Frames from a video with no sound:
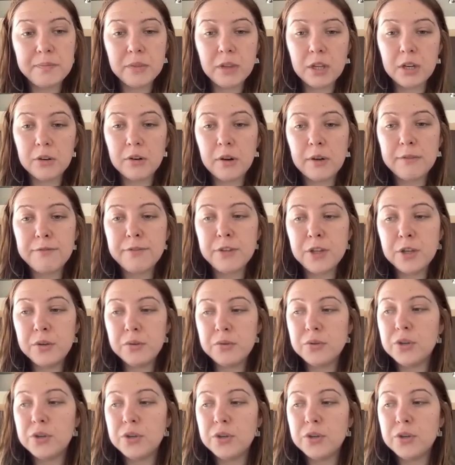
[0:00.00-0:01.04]
a
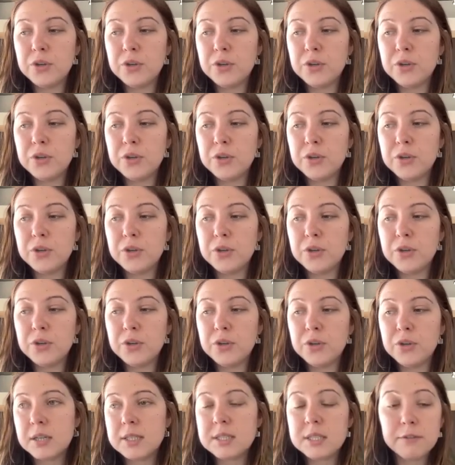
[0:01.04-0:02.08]
few nuances that
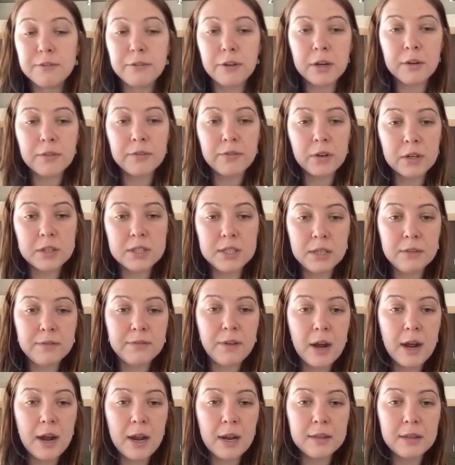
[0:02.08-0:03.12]
are different for
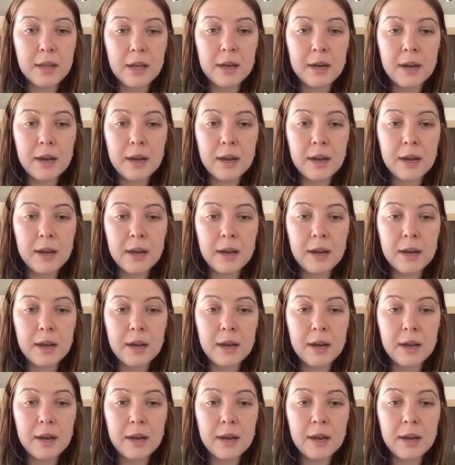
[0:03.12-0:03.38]
DeFi than